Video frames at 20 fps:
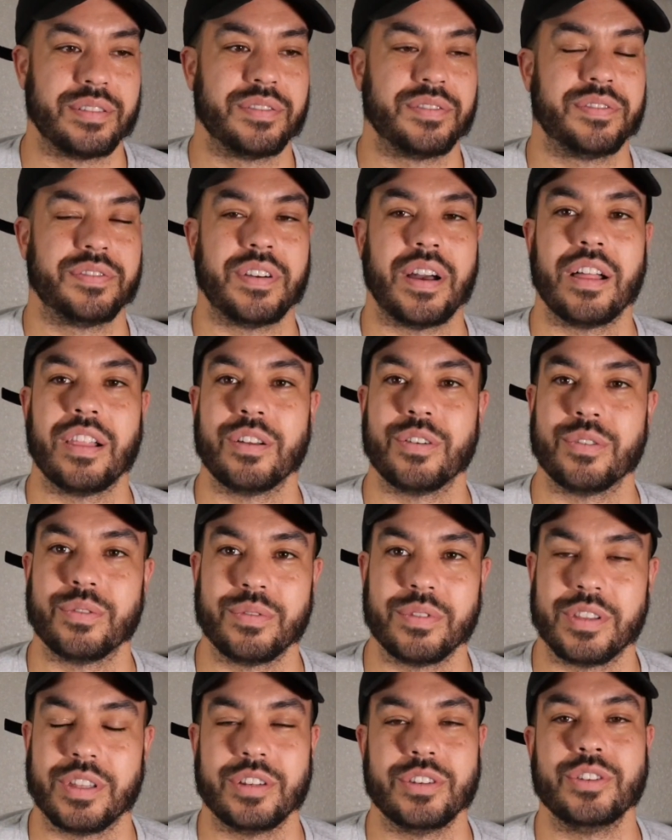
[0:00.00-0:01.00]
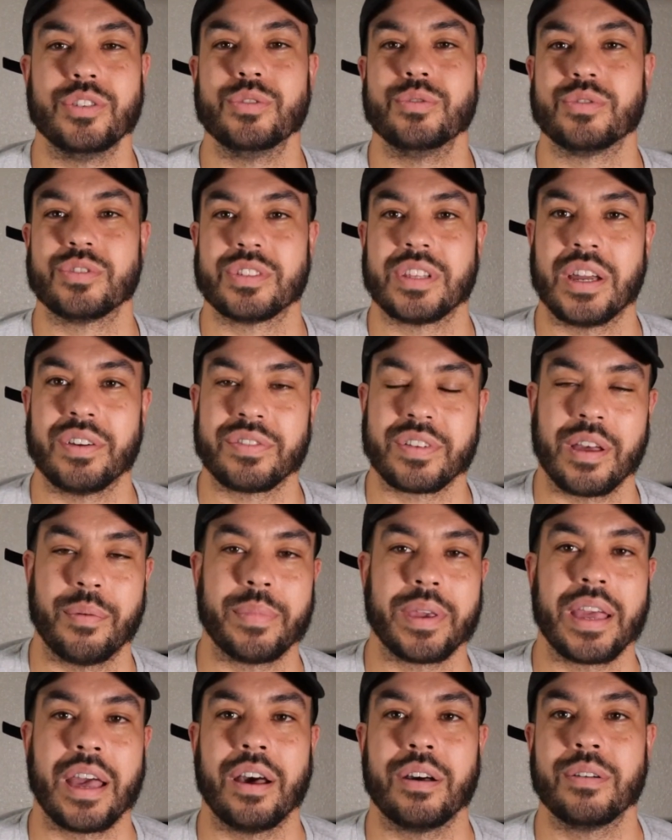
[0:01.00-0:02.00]
Follow the new stuff
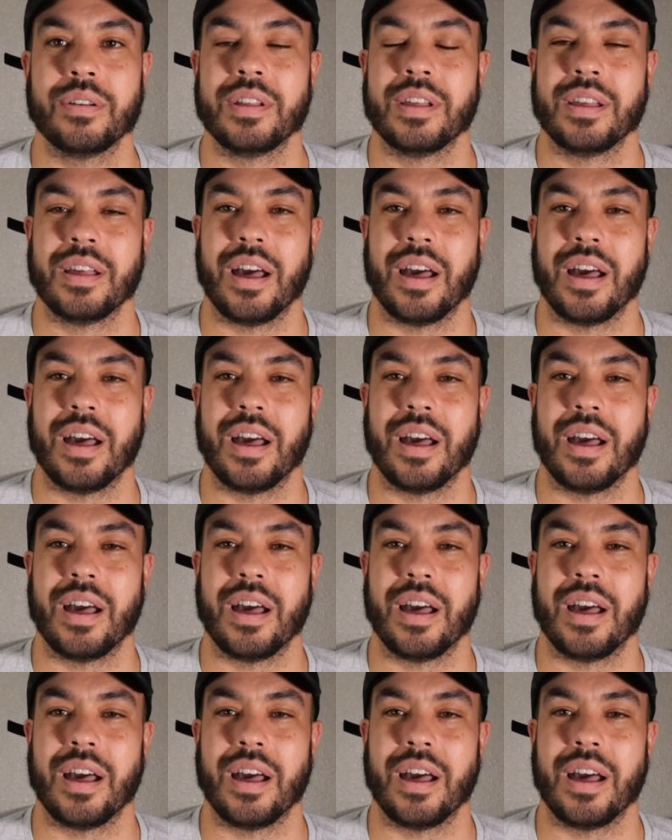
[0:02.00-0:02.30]
coming out.